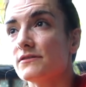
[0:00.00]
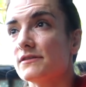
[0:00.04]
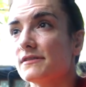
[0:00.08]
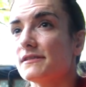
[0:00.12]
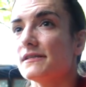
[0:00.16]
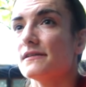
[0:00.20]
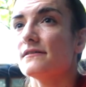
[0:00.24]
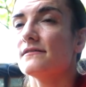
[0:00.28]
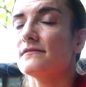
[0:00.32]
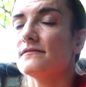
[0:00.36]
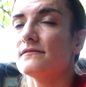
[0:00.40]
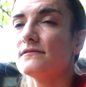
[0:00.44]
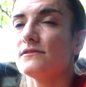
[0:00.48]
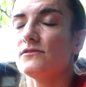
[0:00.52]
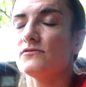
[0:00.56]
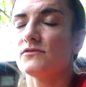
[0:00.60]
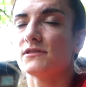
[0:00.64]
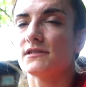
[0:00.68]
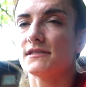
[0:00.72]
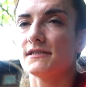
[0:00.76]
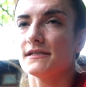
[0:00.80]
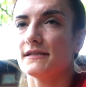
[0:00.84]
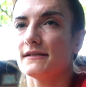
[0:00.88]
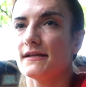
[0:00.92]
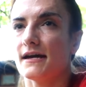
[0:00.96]
still, you
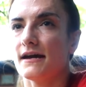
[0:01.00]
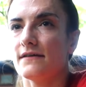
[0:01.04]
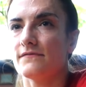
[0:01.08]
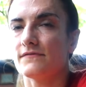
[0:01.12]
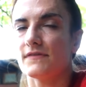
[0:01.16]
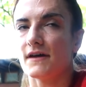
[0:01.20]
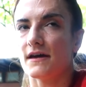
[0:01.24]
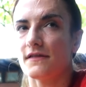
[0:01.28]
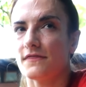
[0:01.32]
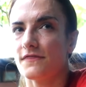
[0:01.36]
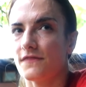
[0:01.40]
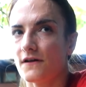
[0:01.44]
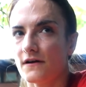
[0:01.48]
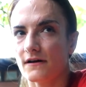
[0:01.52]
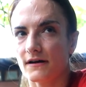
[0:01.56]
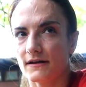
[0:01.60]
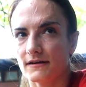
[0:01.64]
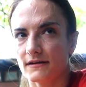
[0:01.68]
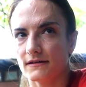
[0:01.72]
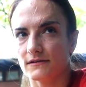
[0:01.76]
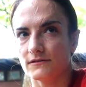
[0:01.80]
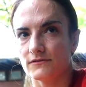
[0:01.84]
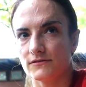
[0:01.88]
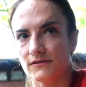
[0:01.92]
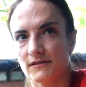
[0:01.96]
still have that thought
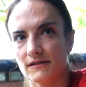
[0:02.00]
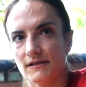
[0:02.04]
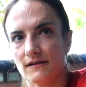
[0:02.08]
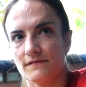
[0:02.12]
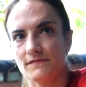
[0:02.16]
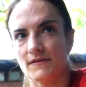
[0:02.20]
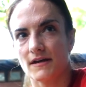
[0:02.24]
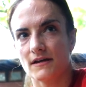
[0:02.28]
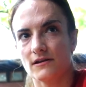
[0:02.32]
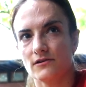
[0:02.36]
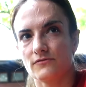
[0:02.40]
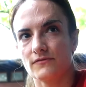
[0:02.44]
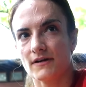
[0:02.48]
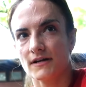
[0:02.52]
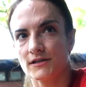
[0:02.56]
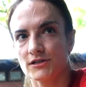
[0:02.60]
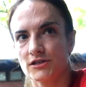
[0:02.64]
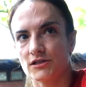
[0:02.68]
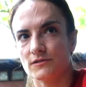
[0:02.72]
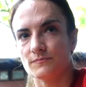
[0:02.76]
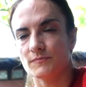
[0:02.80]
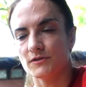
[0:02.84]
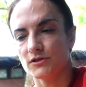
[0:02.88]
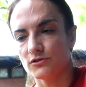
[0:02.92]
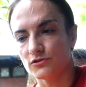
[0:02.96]
and you still have that
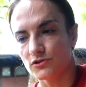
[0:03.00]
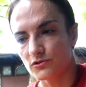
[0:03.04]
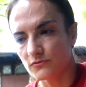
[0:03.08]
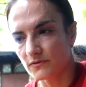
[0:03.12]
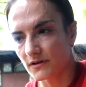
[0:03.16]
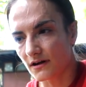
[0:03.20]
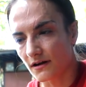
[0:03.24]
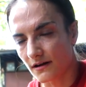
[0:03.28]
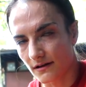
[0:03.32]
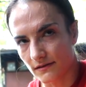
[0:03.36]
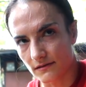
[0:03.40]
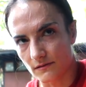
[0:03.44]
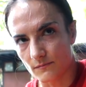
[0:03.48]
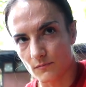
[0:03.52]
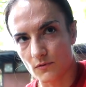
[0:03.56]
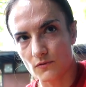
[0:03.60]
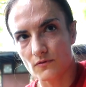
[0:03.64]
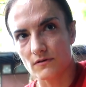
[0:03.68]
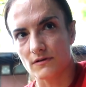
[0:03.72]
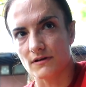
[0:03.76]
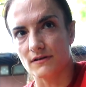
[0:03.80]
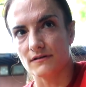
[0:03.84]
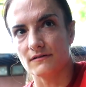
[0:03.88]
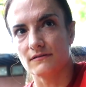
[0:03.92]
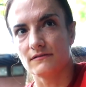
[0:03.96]
correction, but you do it on the
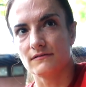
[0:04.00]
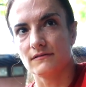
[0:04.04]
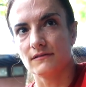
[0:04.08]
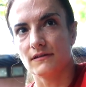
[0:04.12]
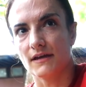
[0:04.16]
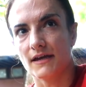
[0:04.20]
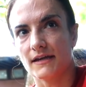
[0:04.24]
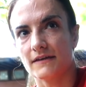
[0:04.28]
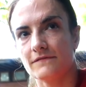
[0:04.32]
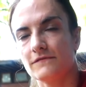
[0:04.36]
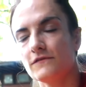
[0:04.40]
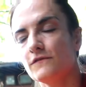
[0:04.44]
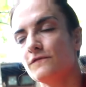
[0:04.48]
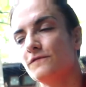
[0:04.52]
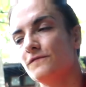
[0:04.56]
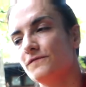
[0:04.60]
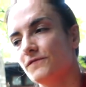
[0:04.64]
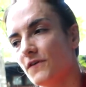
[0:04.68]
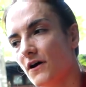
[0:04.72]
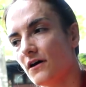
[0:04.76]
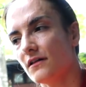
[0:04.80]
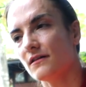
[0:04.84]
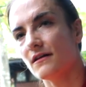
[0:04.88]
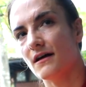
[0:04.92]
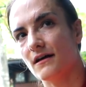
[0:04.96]
board. Like if you
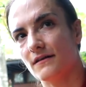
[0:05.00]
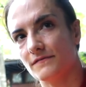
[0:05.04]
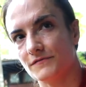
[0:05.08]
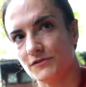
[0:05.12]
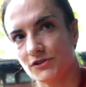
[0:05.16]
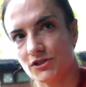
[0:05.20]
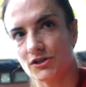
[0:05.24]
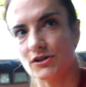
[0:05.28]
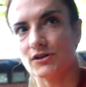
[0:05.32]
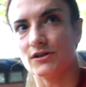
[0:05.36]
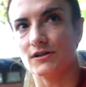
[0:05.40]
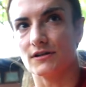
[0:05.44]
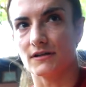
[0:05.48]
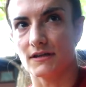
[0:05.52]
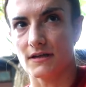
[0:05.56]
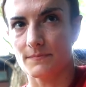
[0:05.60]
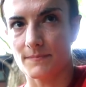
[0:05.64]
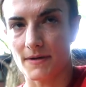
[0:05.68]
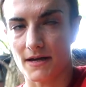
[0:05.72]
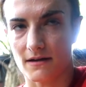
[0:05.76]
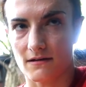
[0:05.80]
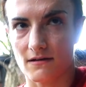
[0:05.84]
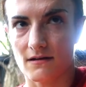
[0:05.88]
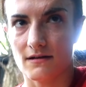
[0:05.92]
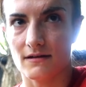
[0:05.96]
fall off, sure, get
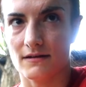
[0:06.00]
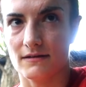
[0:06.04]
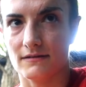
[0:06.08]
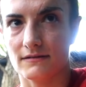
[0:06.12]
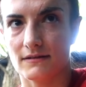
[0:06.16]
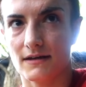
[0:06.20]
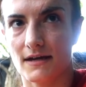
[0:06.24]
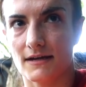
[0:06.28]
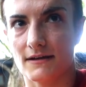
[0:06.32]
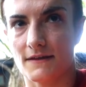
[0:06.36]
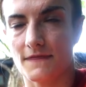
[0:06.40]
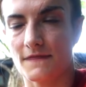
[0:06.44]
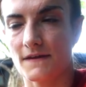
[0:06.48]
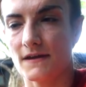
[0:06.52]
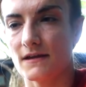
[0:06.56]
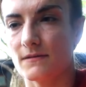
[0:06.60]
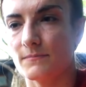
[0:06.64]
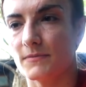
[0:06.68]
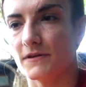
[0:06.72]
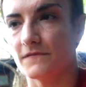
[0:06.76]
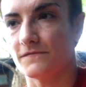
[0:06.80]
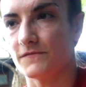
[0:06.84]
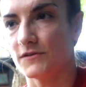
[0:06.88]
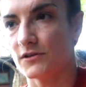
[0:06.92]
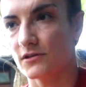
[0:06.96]
back on, kind mm. of thing.
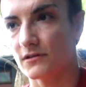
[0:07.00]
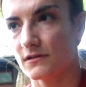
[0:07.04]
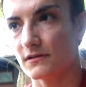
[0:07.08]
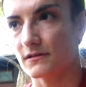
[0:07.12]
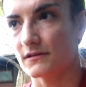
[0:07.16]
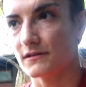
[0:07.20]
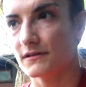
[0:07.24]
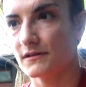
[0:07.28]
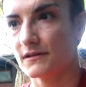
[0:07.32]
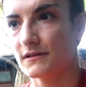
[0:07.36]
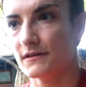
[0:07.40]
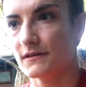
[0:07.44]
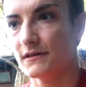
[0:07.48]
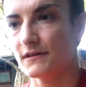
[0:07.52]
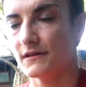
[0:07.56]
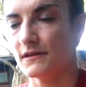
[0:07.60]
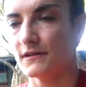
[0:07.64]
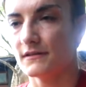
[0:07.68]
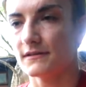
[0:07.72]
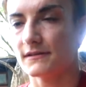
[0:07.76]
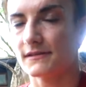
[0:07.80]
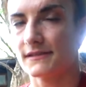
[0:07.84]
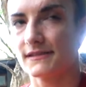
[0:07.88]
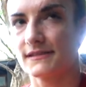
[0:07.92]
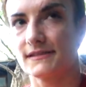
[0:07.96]
But if you're
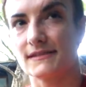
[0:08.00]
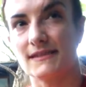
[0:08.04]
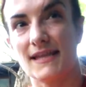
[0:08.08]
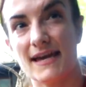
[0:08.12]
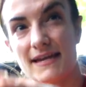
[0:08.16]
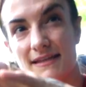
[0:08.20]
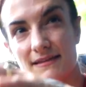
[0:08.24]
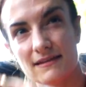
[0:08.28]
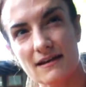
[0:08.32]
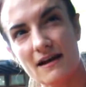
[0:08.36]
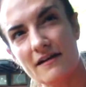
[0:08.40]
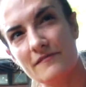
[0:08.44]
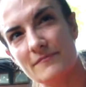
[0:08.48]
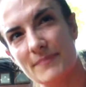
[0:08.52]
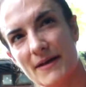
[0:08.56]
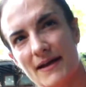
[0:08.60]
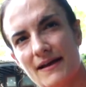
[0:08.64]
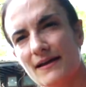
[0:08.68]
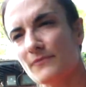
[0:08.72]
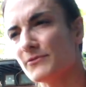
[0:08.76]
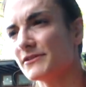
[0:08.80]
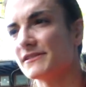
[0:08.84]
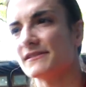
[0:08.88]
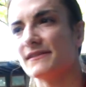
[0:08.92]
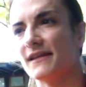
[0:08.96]
slightly off,
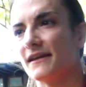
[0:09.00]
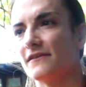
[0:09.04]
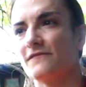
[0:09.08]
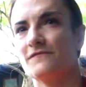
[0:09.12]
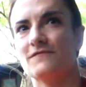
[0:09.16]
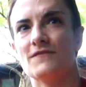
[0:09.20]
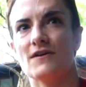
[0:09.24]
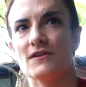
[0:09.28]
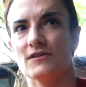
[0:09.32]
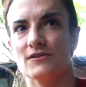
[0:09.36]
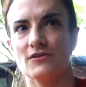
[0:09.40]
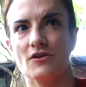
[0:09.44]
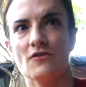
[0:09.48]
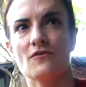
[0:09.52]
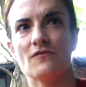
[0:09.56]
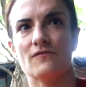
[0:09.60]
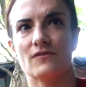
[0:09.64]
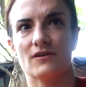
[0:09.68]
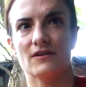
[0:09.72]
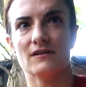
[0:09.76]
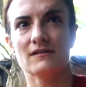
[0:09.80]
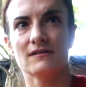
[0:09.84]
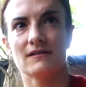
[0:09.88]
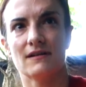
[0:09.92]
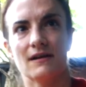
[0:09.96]
I wasn't like falling
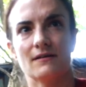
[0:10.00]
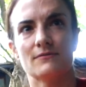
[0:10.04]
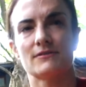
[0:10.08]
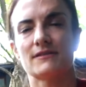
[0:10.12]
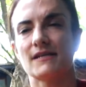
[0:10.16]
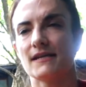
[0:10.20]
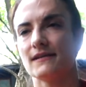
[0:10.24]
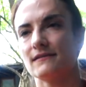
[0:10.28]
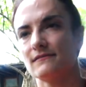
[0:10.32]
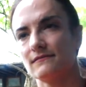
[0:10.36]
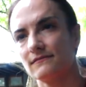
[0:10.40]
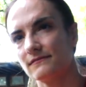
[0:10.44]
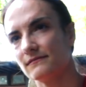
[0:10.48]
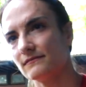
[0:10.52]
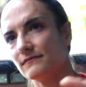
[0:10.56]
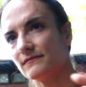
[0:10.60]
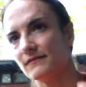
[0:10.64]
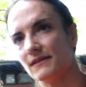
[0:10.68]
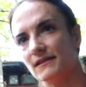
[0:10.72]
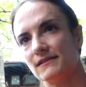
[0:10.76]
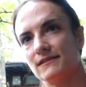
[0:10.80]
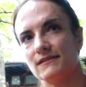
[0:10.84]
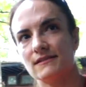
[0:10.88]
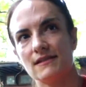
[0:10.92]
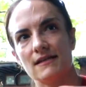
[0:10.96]
over. Mm. I was like, no,
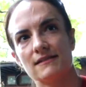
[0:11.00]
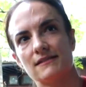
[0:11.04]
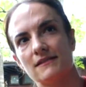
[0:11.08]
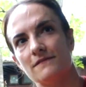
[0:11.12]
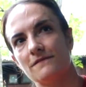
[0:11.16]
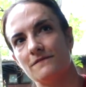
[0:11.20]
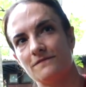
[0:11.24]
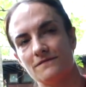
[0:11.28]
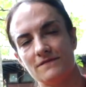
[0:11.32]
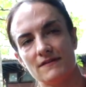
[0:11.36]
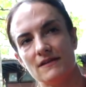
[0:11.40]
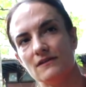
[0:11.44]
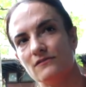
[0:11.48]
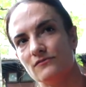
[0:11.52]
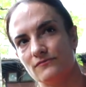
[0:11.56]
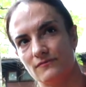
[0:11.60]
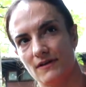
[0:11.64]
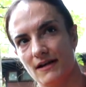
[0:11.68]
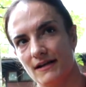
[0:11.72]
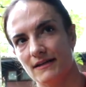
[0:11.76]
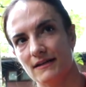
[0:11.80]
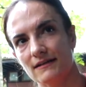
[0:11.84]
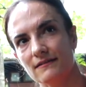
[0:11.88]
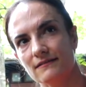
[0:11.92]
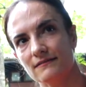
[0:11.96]
this it's just a little thing,
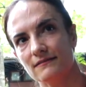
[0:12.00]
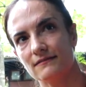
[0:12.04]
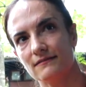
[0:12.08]
right. Then it